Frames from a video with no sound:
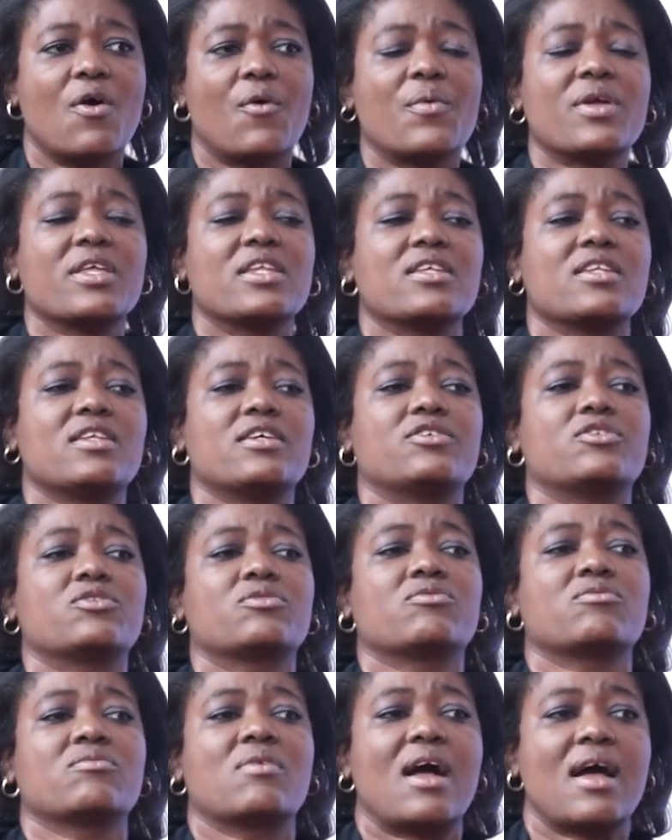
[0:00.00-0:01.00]
We needed
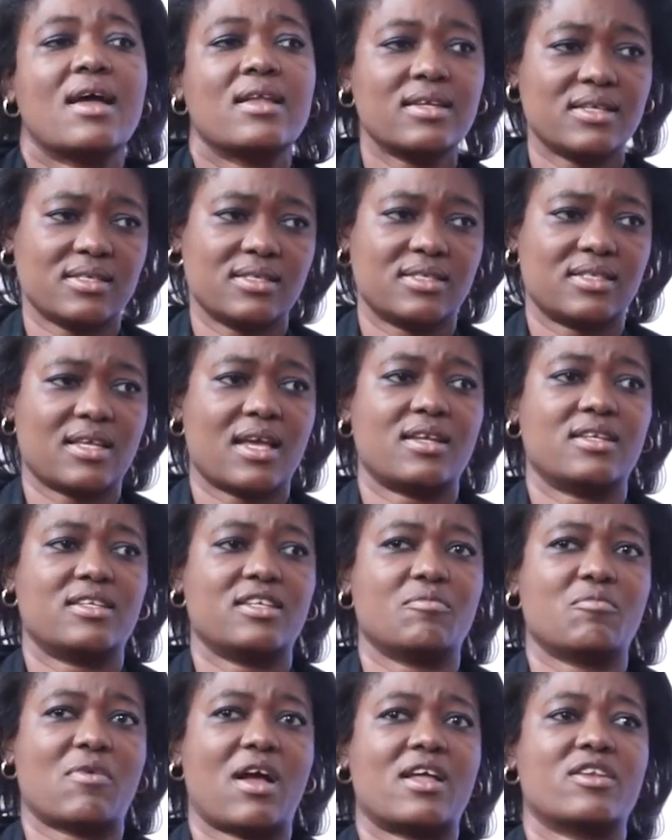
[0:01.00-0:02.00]
to understand
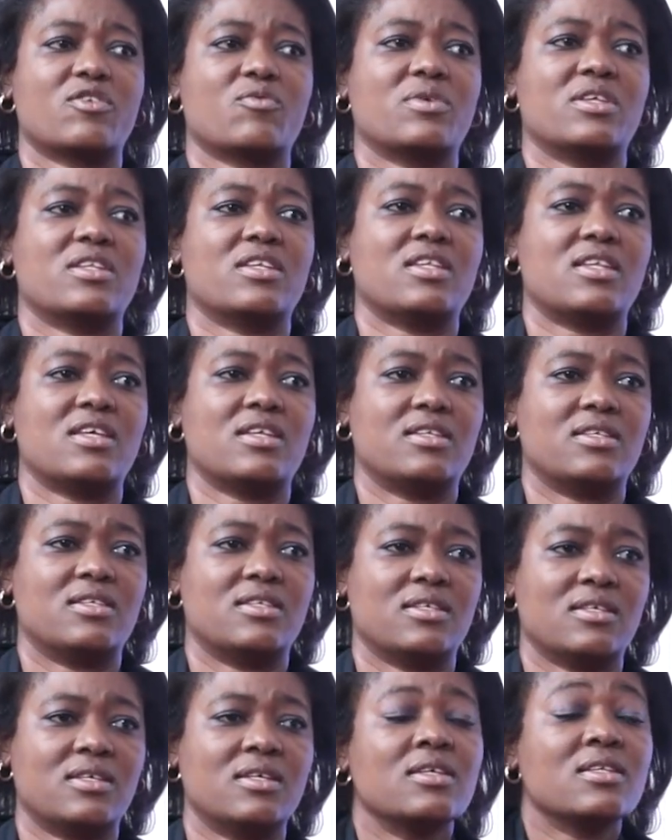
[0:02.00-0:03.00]
him, and he
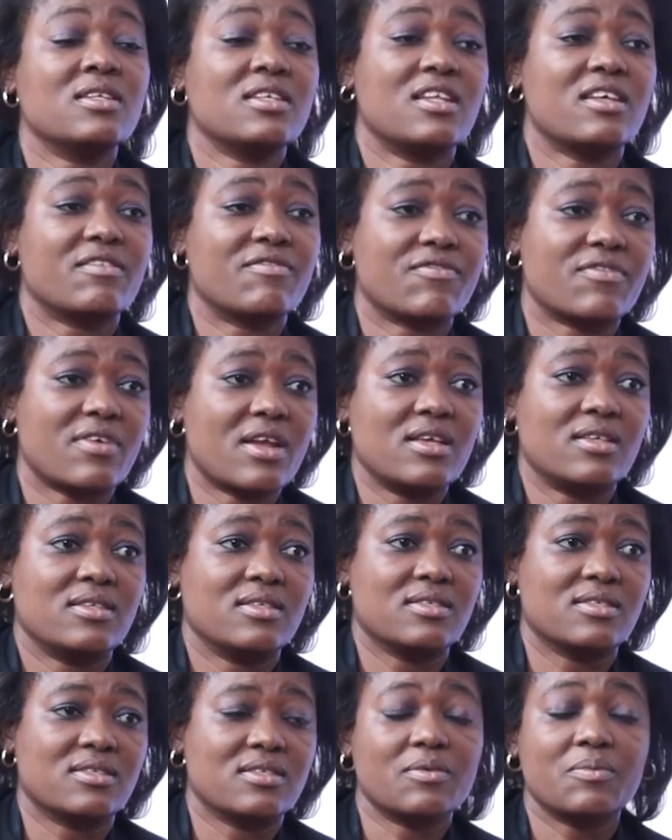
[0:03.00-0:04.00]
needed
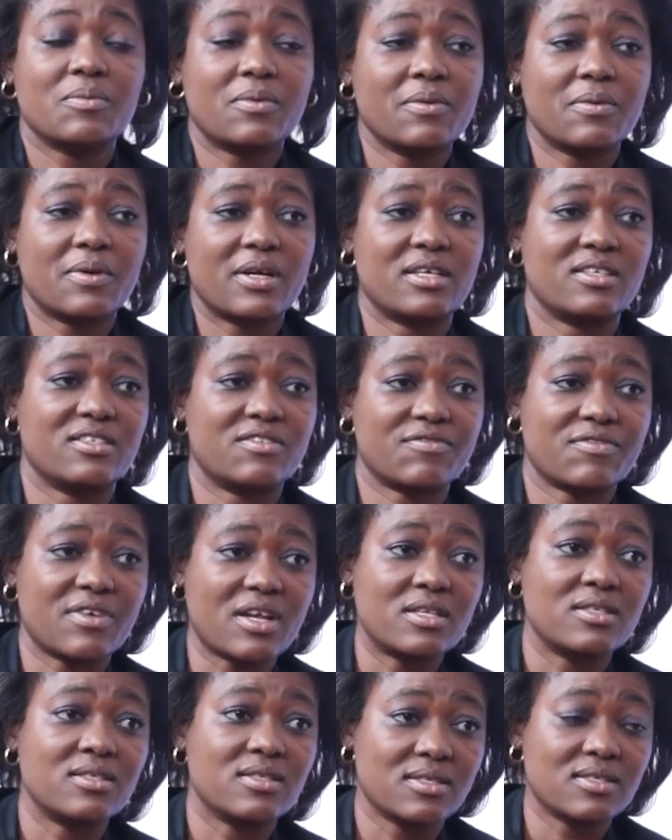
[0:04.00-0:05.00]
friends. We were his
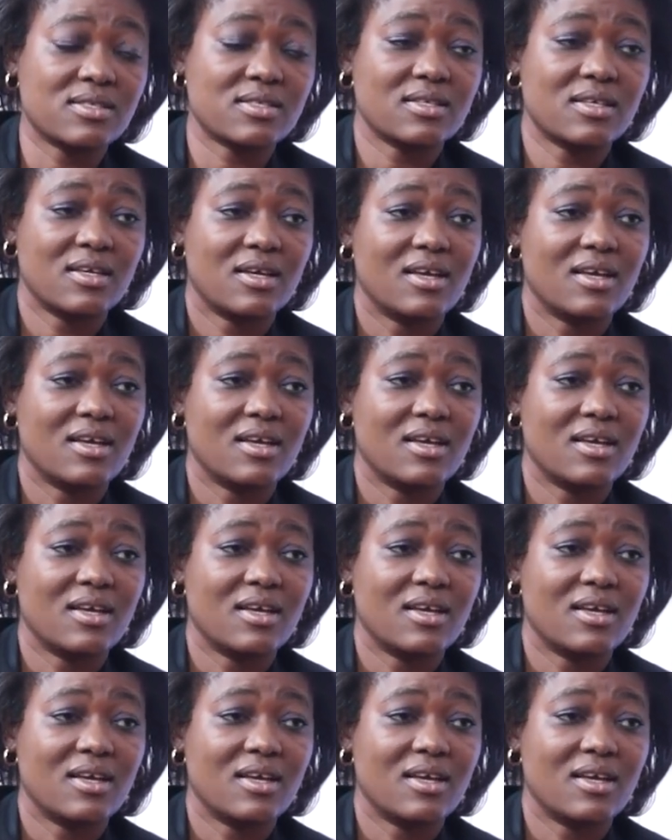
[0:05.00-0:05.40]
friends.